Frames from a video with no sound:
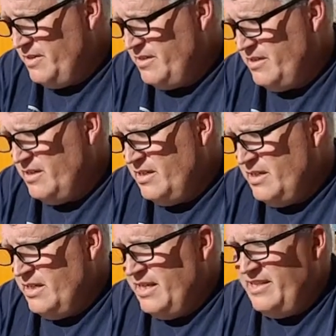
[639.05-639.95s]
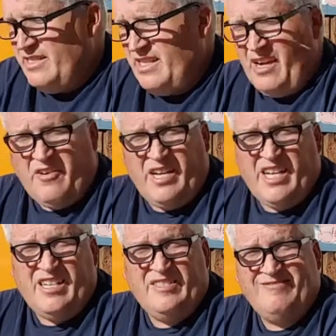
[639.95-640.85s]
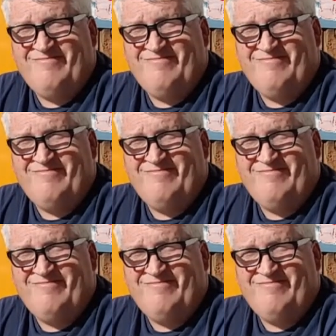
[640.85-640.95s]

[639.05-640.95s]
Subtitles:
But in this area,